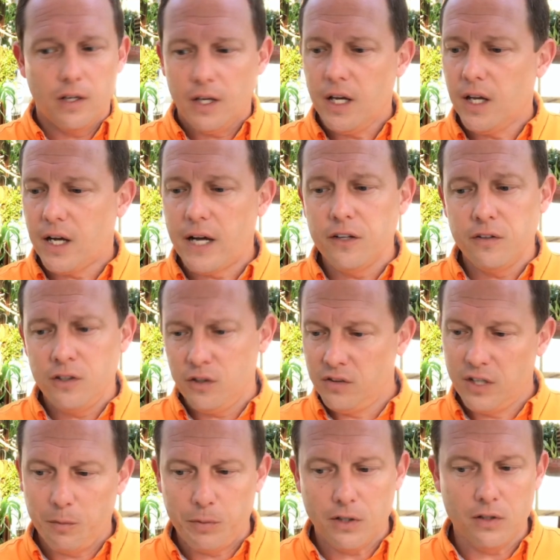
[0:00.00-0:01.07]
And I
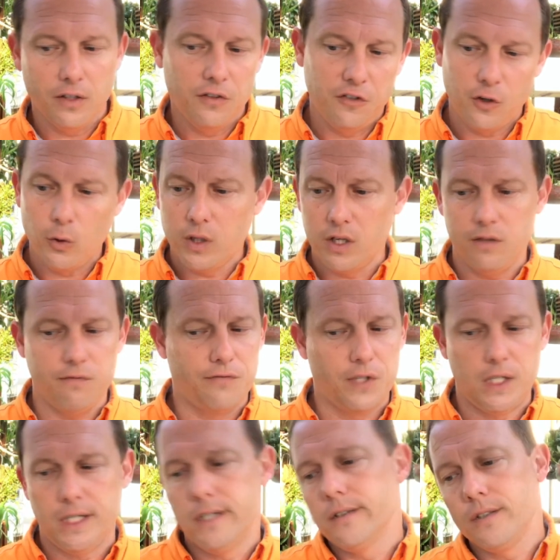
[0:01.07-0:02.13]
typically soak it
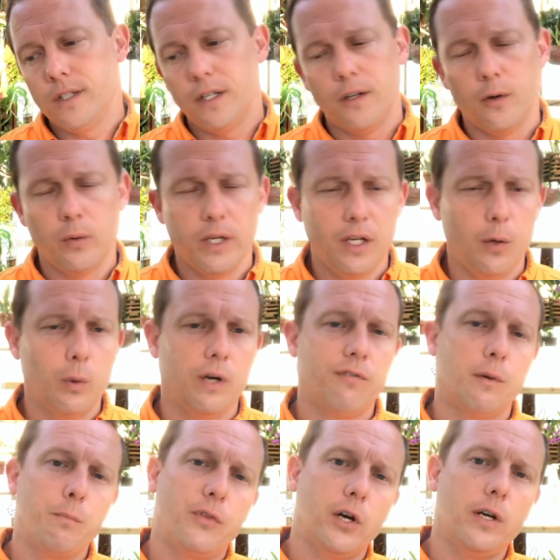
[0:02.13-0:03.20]
for, you know, anywhere
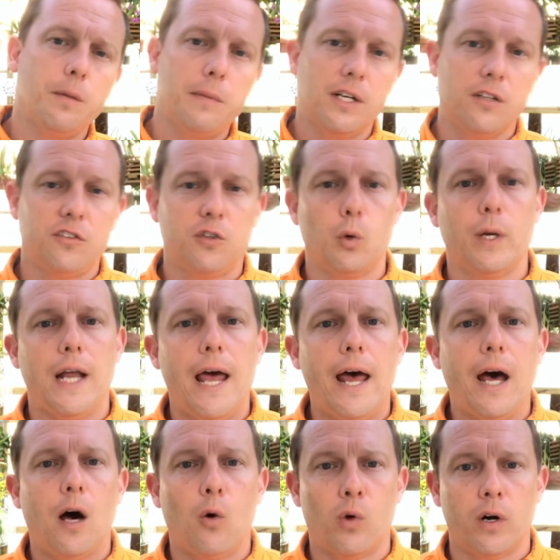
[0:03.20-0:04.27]
from 30 minutes to an
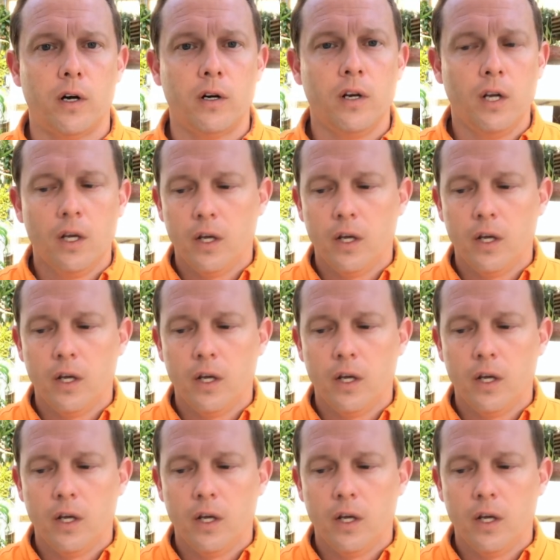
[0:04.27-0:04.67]
hour.